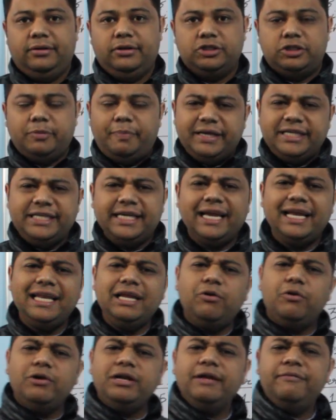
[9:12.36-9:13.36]
So basically
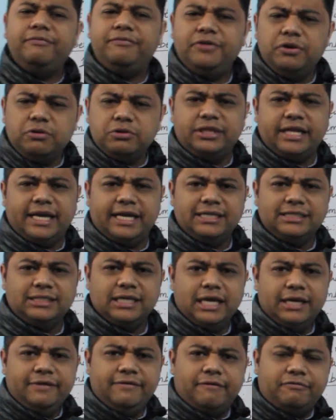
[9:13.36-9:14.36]
only few
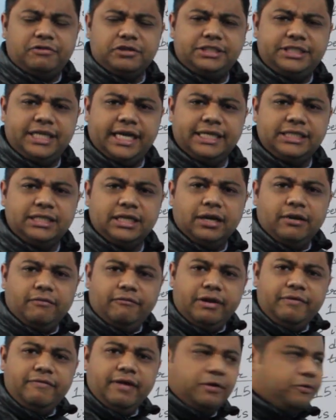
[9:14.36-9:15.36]
things we have to change
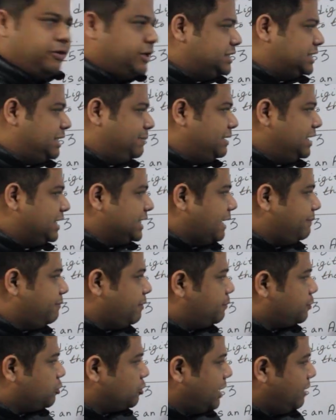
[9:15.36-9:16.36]
when we are doing similar type
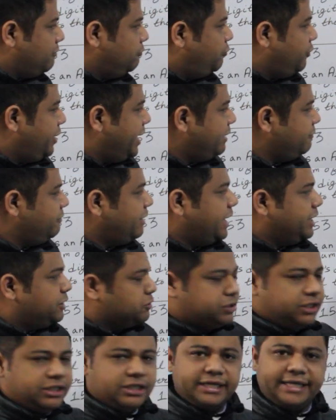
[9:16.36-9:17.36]
of program where we are
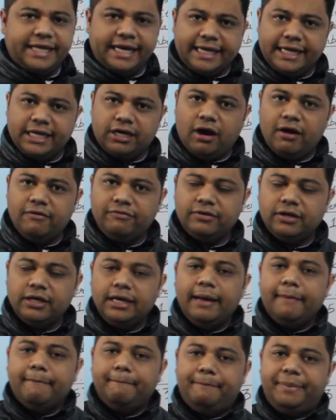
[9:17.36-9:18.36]
using the technique of
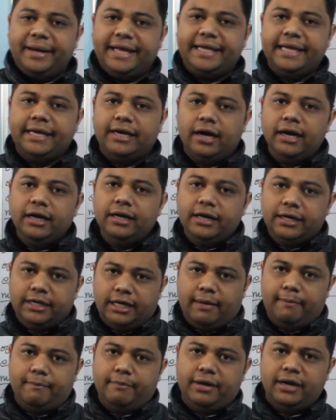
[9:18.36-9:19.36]
breaking a
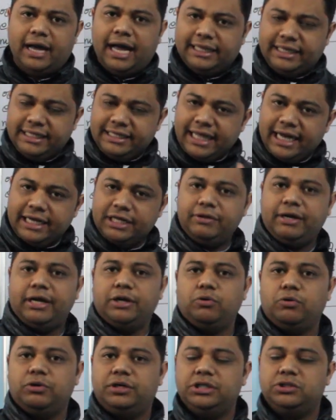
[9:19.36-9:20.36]
number. I think that you
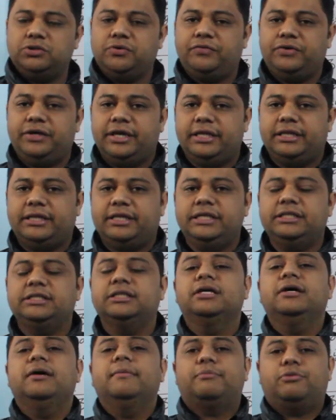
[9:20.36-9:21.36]
can notice over here in
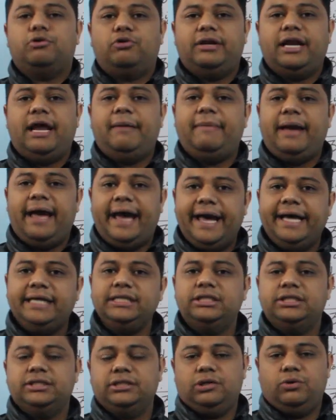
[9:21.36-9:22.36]
this program
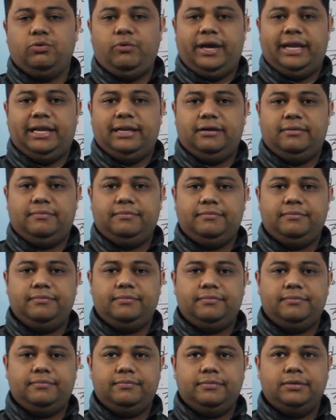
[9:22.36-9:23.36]
as well.
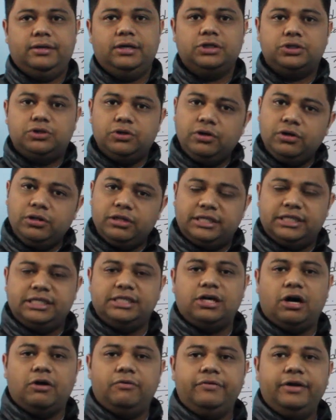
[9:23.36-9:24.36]
So this
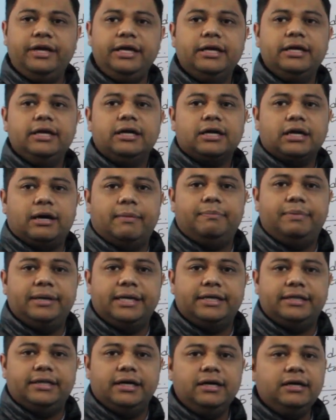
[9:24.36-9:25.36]
is how we
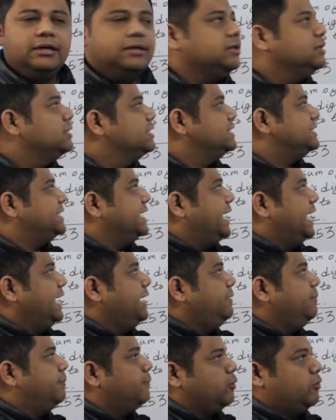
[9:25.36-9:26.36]
complete the
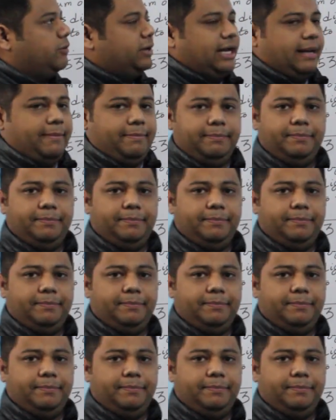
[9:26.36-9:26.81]
second program.